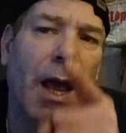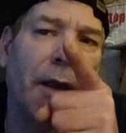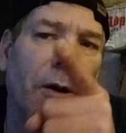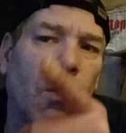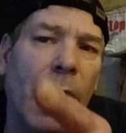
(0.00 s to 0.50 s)

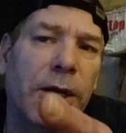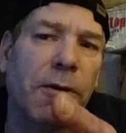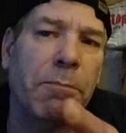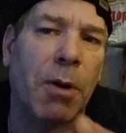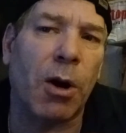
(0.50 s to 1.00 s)
and their
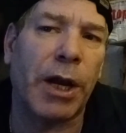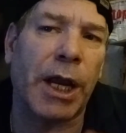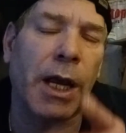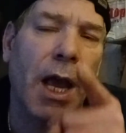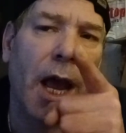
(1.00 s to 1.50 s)
ways of
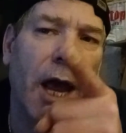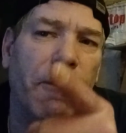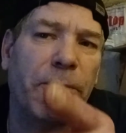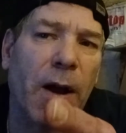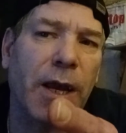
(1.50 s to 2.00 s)
burning
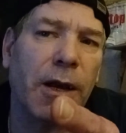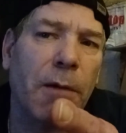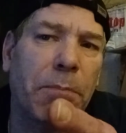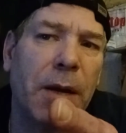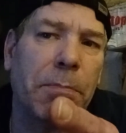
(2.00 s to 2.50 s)
and fucking
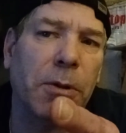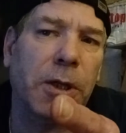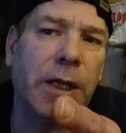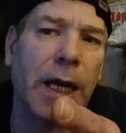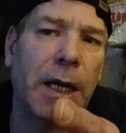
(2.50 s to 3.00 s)
up
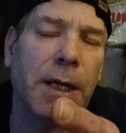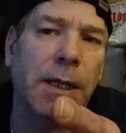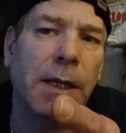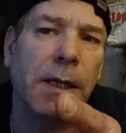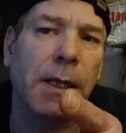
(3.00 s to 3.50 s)
people's teeth.